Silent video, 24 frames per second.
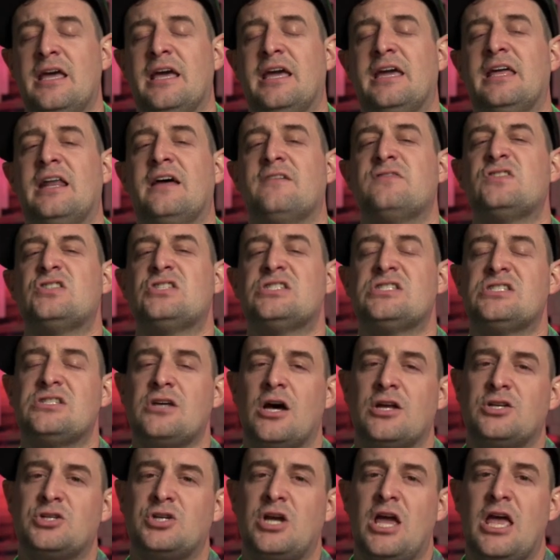it can have
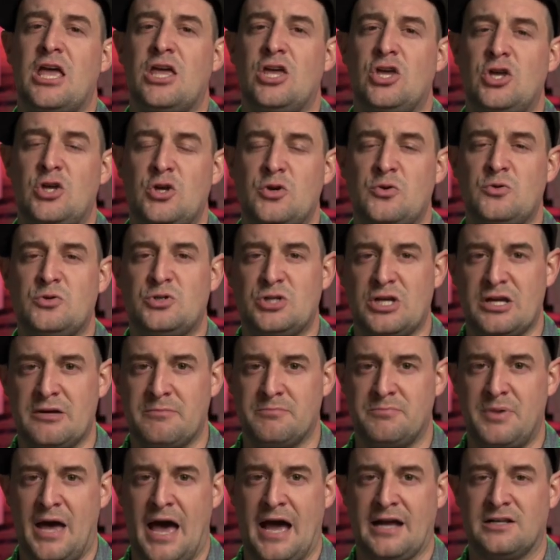such a huge
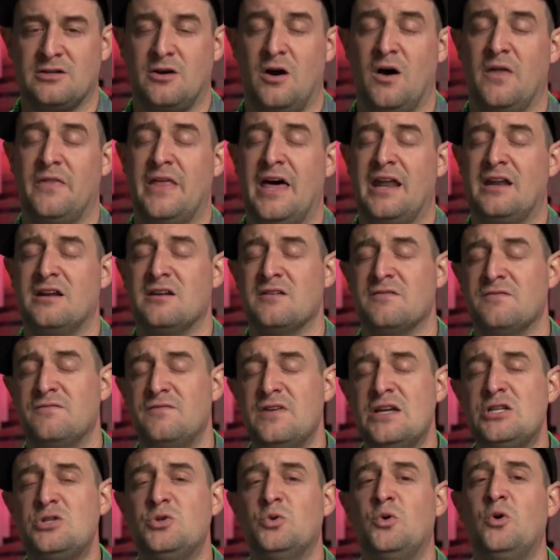impact on that
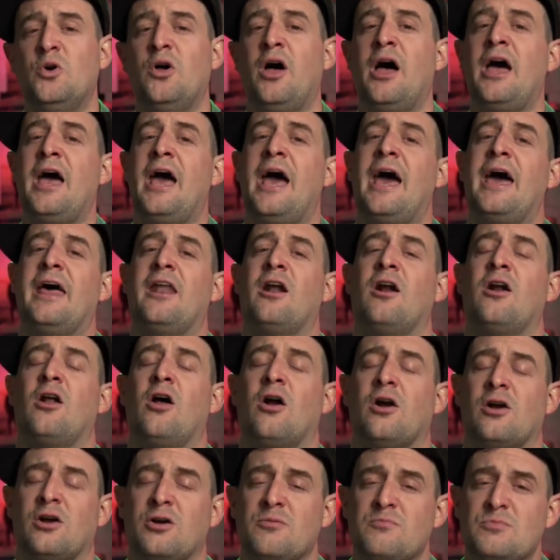individual and on
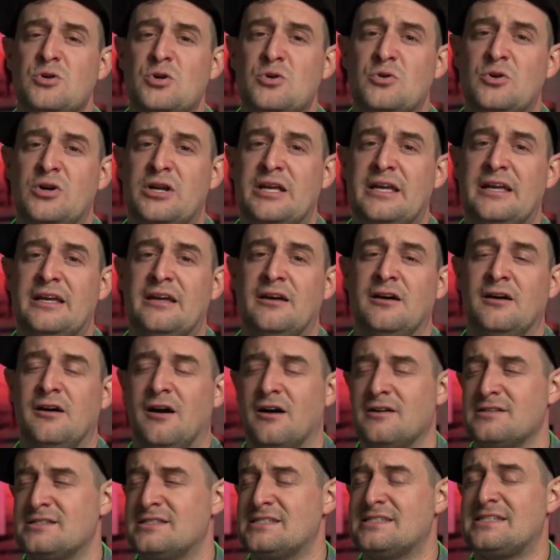our community,
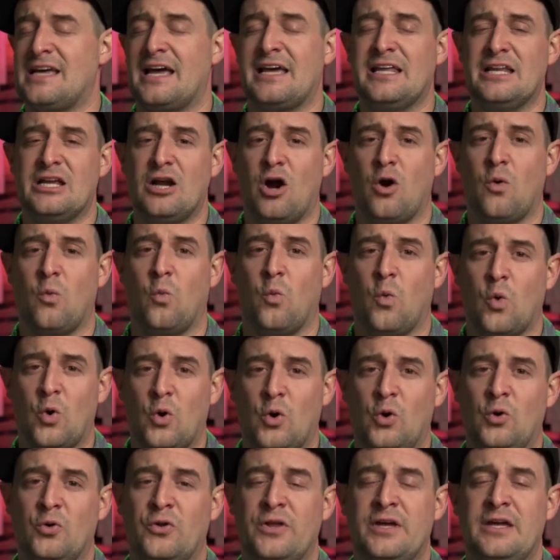our society, our
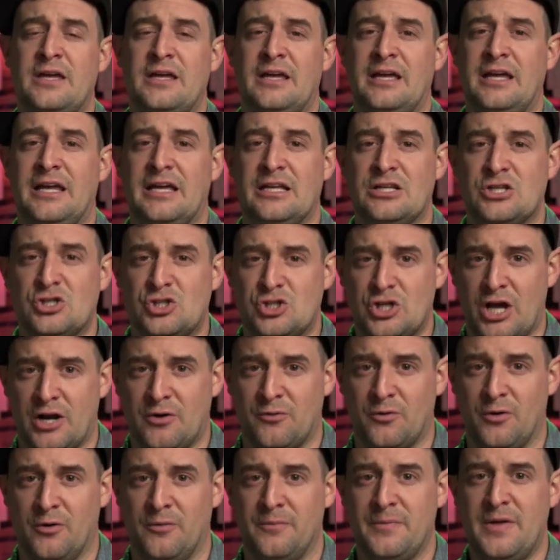world in
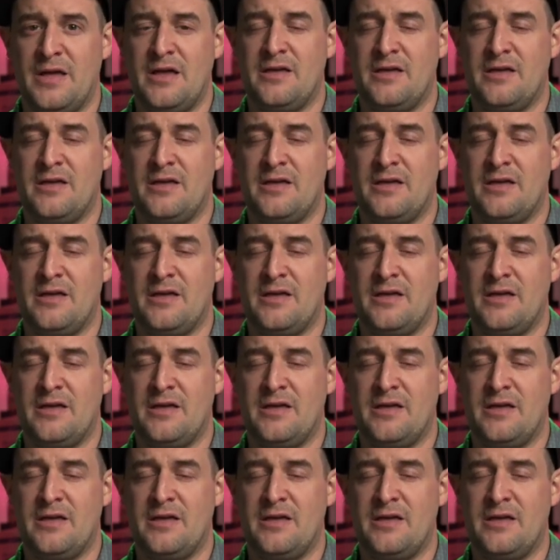general.